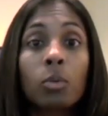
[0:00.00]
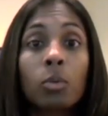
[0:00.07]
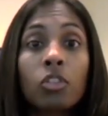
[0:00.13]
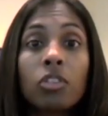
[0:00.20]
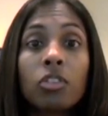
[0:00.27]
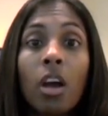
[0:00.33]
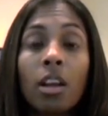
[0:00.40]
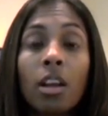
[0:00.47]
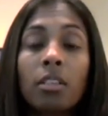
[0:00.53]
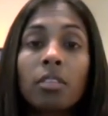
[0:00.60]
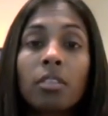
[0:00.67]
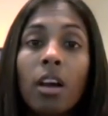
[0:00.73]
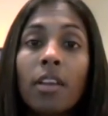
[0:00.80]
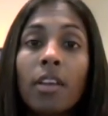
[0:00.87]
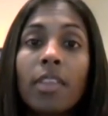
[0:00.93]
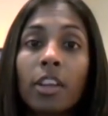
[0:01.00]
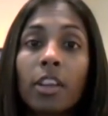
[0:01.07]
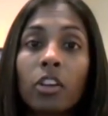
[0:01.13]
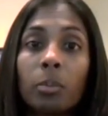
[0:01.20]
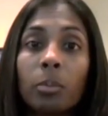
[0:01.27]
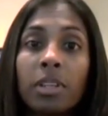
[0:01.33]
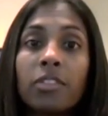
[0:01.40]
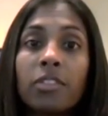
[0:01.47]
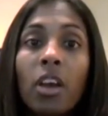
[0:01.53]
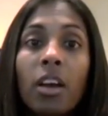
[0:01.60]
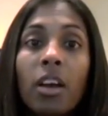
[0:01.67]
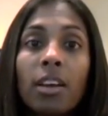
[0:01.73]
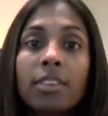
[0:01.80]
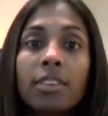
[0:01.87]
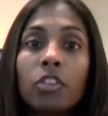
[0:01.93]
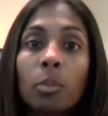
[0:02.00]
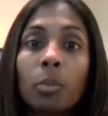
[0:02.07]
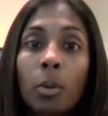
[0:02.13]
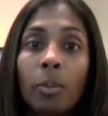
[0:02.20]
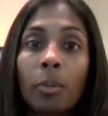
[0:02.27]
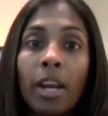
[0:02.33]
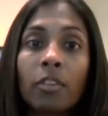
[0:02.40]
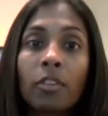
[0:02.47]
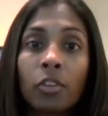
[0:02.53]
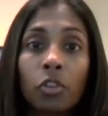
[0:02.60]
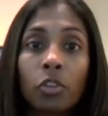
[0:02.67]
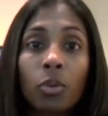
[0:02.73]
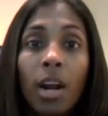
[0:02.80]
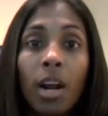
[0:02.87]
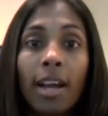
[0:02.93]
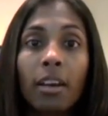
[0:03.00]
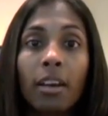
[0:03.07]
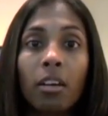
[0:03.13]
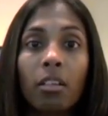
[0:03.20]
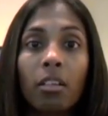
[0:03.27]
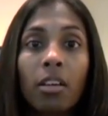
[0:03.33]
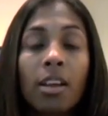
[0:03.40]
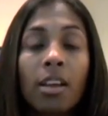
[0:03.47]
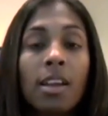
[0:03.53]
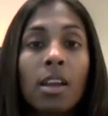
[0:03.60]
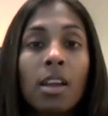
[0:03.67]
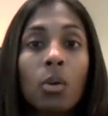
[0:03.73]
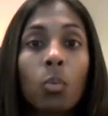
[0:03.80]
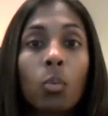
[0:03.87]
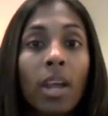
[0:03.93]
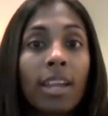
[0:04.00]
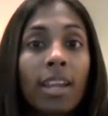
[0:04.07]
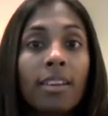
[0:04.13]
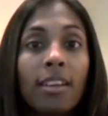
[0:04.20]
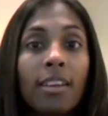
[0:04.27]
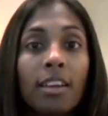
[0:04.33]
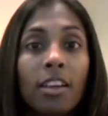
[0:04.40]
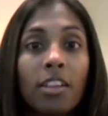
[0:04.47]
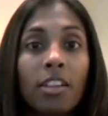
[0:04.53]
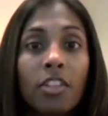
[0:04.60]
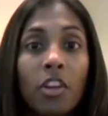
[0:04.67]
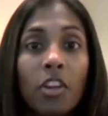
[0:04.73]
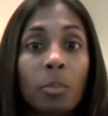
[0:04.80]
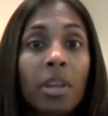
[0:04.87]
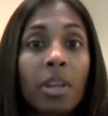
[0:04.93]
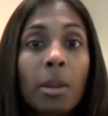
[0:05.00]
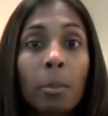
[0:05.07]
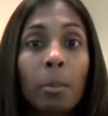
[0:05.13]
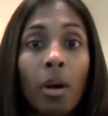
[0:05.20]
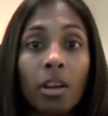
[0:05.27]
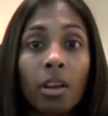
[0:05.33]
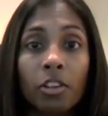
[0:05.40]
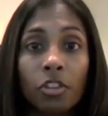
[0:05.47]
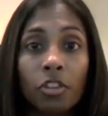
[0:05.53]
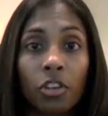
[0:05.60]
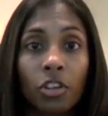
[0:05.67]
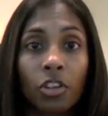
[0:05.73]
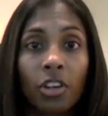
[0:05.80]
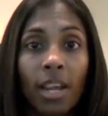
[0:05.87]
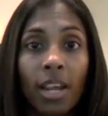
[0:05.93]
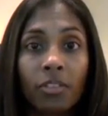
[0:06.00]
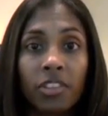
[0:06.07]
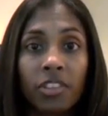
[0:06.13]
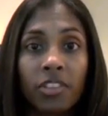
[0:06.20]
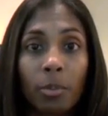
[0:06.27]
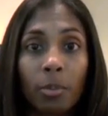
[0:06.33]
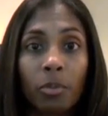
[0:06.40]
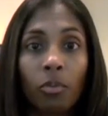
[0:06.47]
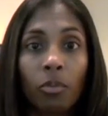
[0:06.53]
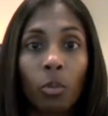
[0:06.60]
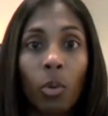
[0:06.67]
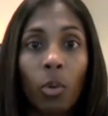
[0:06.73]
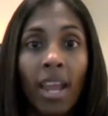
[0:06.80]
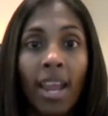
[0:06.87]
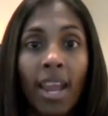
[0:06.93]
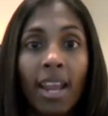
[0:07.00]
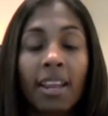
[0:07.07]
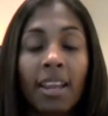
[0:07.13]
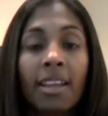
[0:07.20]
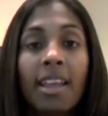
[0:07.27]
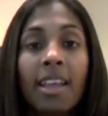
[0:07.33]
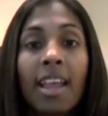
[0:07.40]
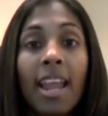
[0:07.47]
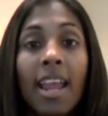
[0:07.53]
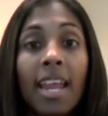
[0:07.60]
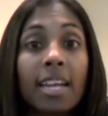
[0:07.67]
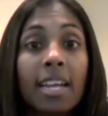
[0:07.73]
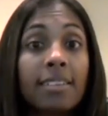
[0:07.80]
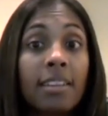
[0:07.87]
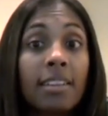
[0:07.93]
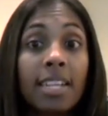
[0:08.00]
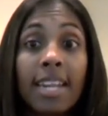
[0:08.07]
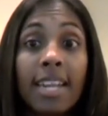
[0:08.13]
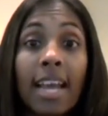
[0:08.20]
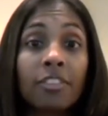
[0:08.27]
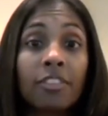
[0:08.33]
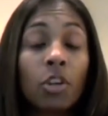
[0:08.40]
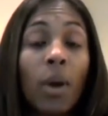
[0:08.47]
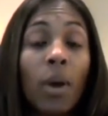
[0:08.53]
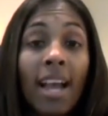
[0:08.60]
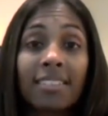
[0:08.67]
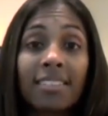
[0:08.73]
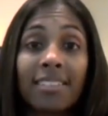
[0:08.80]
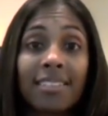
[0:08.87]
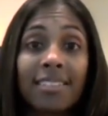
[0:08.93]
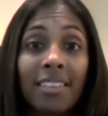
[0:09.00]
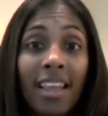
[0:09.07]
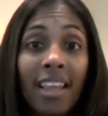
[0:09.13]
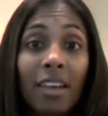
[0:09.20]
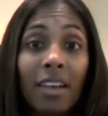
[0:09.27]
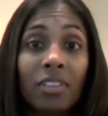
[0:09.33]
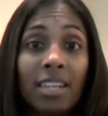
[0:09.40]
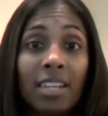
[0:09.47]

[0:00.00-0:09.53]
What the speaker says: There was not a lot that could be done to prepare for trial when they're being monitored every step of the way and he has no access to the